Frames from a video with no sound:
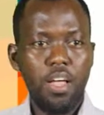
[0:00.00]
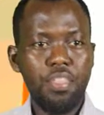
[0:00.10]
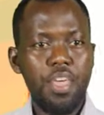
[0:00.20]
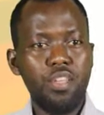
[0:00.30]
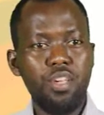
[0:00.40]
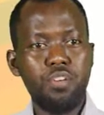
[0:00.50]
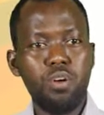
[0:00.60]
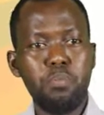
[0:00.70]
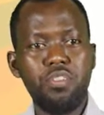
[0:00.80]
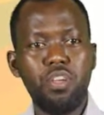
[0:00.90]
There are
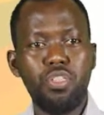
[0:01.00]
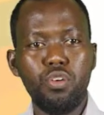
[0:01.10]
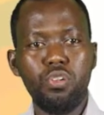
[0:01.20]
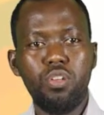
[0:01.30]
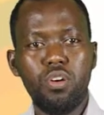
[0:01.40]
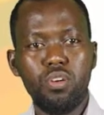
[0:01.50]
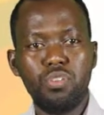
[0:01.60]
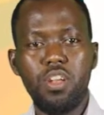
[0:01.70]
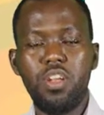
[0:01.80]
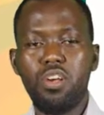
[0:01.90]
several major theories
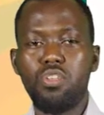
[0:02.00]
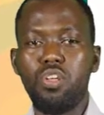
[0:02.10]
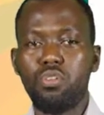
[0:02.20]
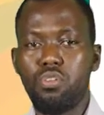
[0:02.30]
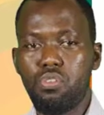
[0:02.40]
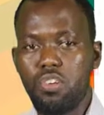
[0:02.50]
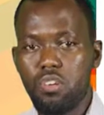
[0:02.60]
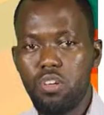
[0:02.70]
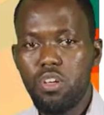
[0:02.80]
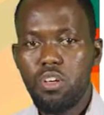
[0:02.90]
concerning accident
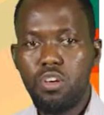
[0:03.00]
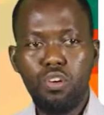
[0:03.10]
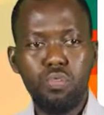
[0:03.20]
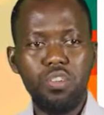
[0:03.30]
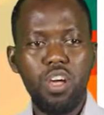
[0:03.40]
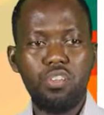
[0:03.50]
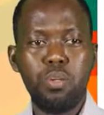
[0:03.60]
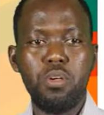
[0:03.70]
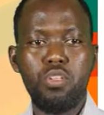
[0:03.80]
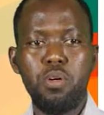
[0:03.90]
causation, each of which has
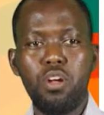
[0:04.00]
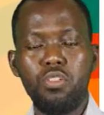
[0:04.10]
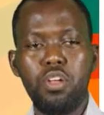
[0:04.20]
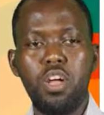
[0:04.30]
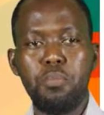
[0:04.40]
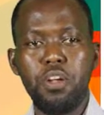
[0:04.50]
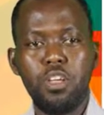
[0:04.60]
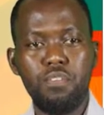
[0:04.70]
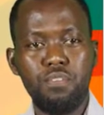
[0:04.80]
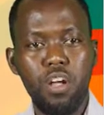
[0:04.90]
some explanatory and
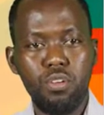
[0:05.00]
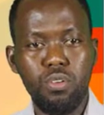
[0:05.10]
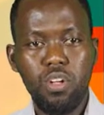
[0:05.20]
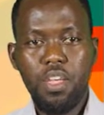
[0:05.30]
predictive value.